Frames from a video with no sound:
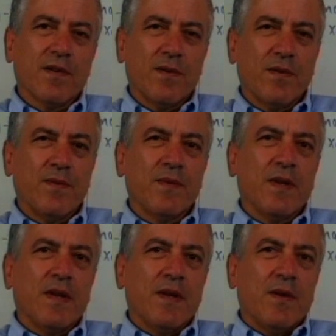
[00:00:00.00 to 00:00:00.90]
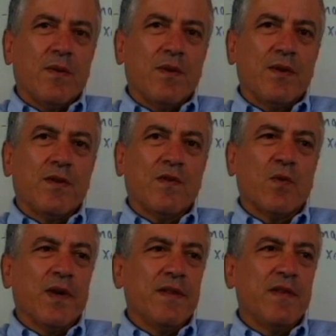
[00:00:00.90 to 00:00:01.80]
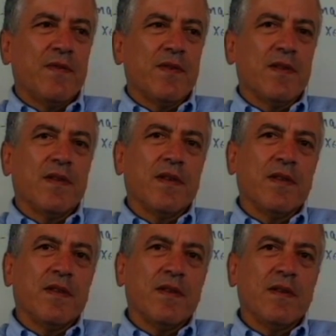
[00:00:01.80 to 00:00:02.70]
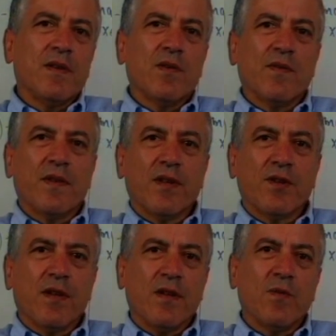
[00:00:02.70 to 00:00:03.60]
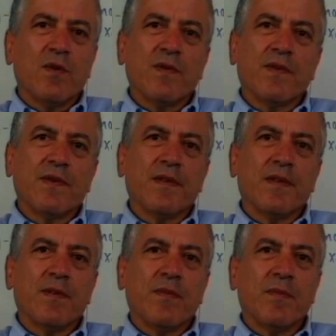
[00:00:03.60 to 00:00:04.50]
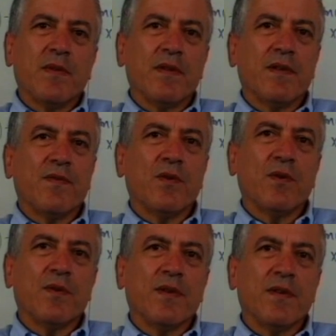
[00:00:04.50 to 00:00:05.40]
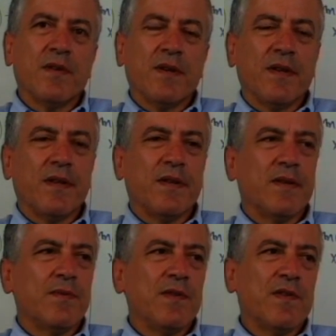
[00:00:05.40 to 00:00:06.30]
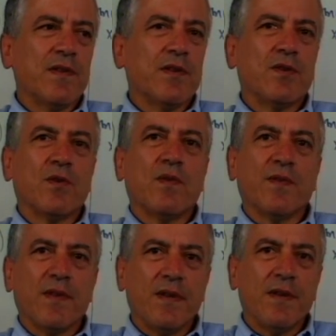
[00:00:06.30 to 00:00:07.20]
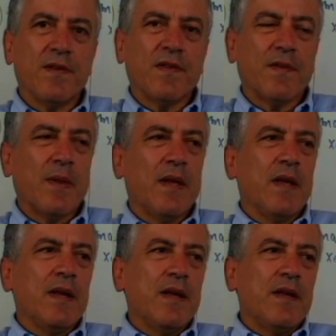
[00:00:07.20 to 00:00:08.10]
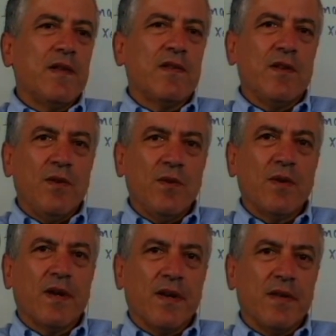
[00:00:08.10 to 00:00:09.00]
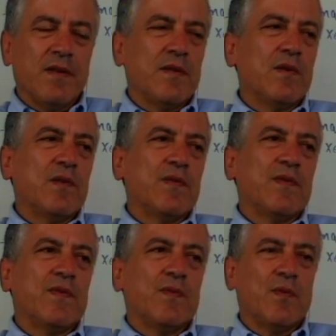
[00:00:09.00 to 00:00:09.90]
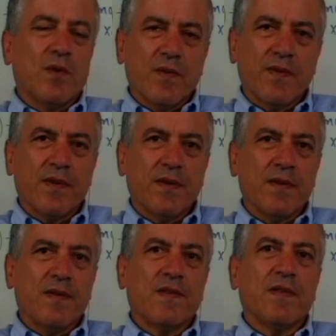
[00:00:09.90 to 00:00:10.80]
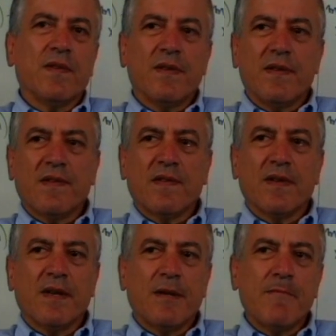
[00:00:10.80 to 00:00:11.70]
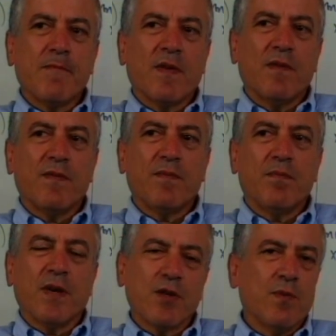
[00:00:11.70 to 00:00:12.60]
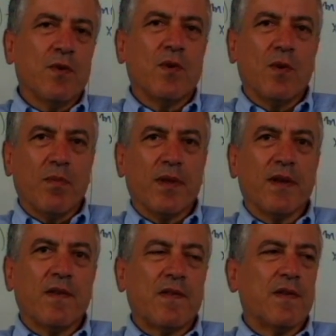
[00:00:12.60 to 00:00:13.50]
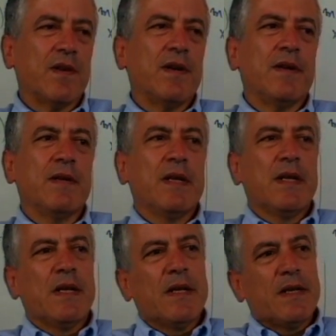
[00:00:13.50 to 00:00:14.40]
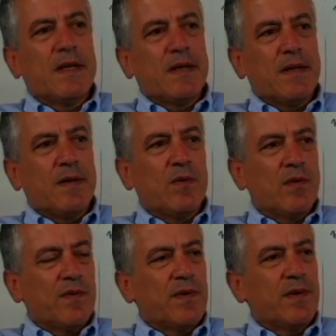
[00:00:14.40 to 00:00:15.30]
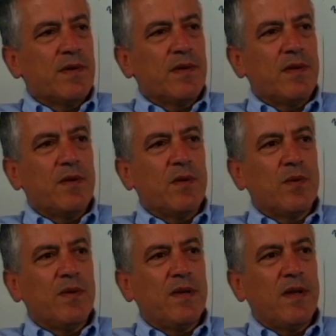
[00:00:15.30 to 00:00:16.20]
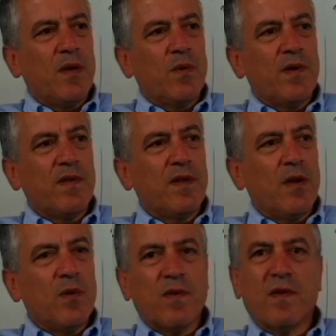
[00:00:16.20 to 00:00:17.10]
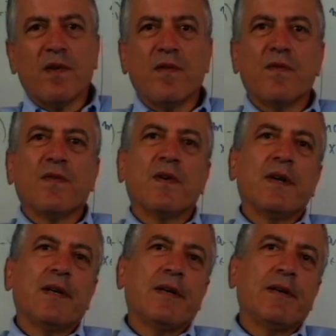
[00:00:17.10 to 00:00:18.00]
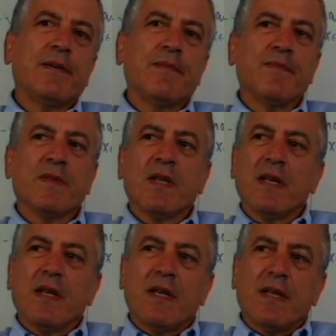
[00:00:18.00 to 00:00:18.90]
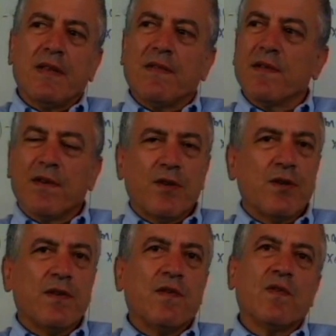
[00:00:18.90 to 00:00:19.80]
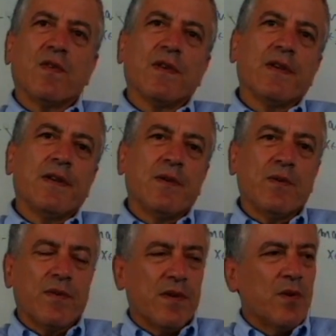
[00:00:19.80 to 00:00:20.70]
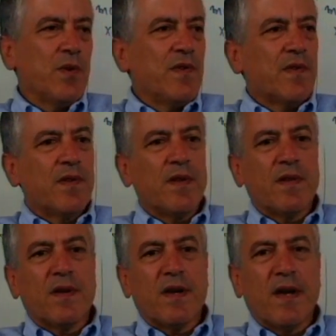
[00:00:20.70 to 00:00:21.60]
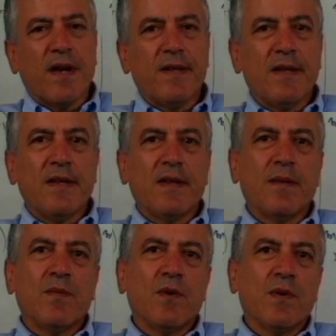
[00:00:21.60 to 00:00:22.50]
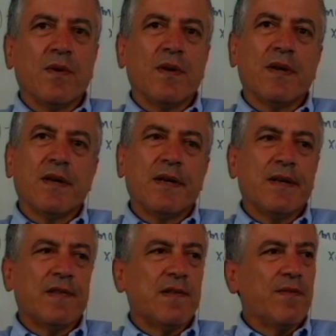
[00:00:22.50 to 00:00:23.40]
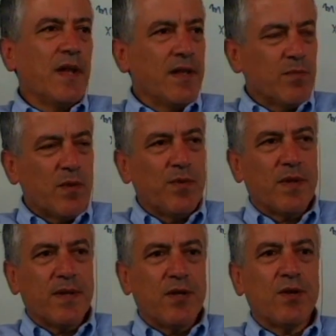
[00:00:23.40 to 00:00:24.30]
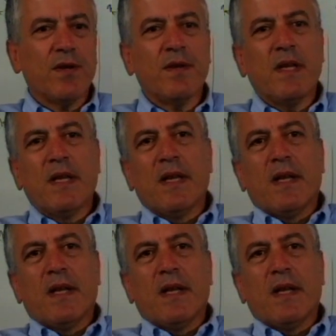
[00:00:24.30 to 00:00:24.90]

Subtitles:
terror, which is quite different than the conventional warfare that people have known and researched over the years. It's a new kind of warfare. It's a much more complex warfare. You deal with elusive insurgents or terrorists that are hiding among civilian population.